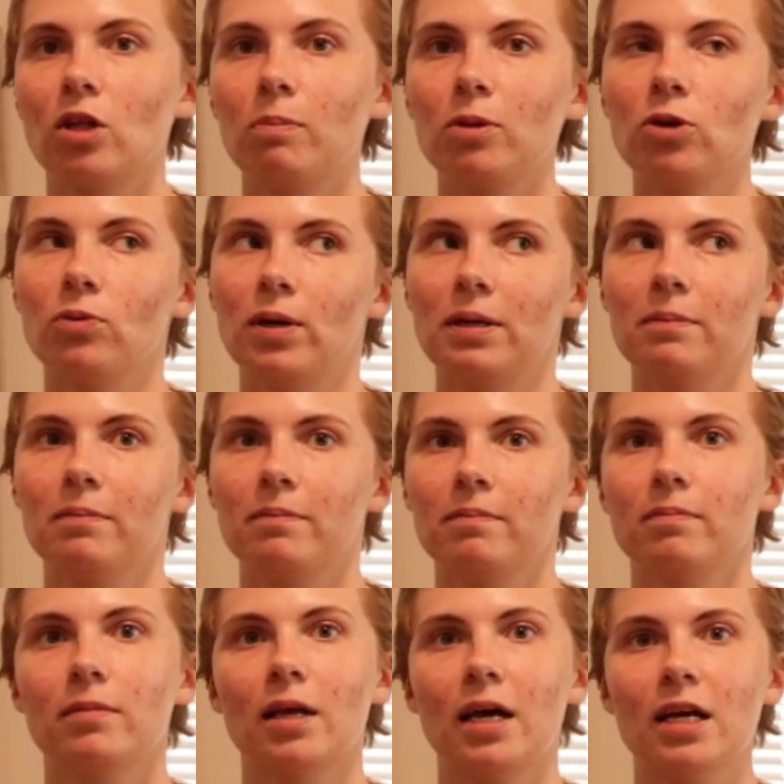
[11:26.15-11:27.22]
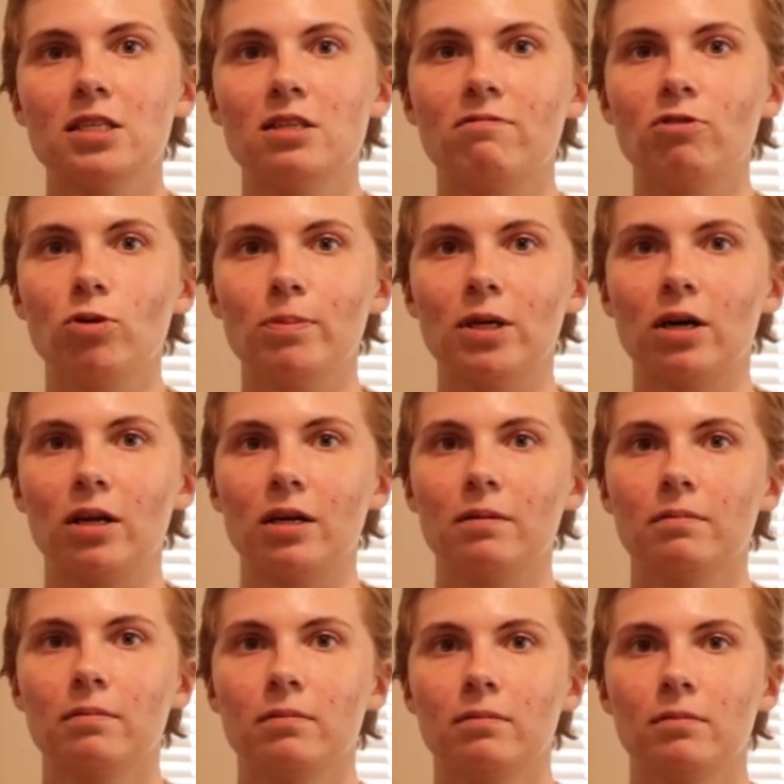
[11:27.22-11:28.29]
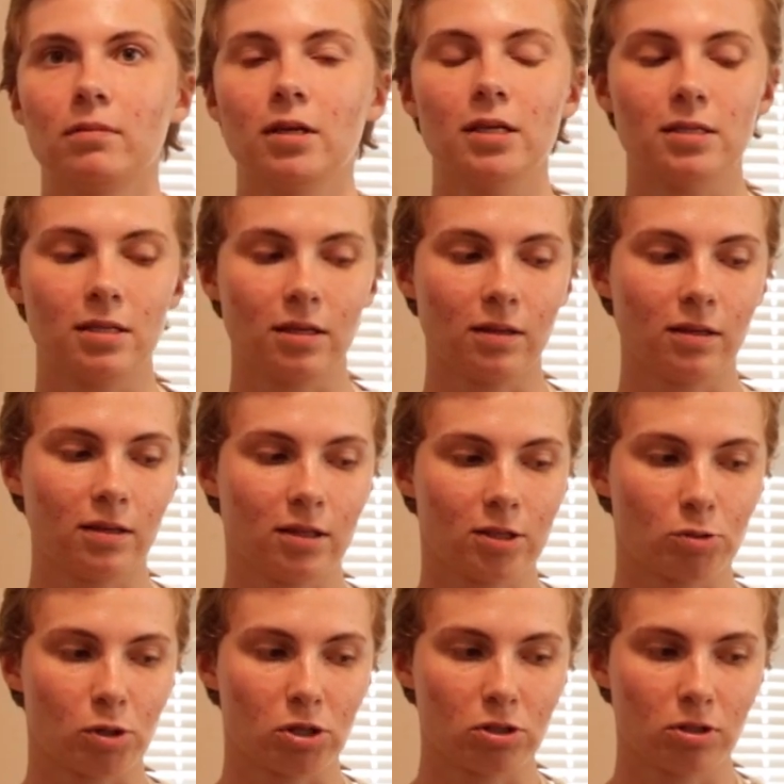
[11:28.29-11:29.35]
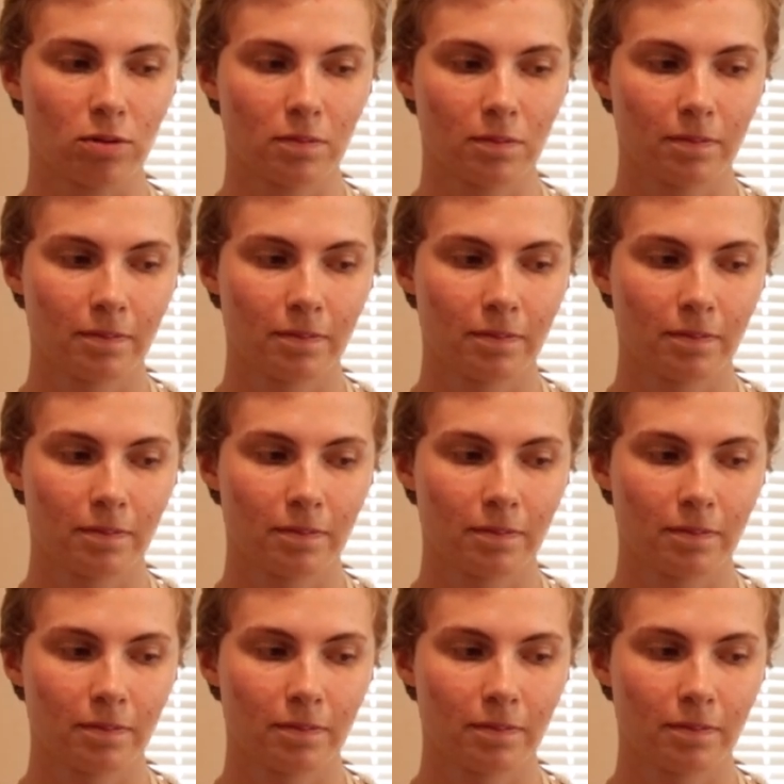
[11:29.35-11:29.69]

The blue one. It has the floopy on it. Is it in the dishwasher?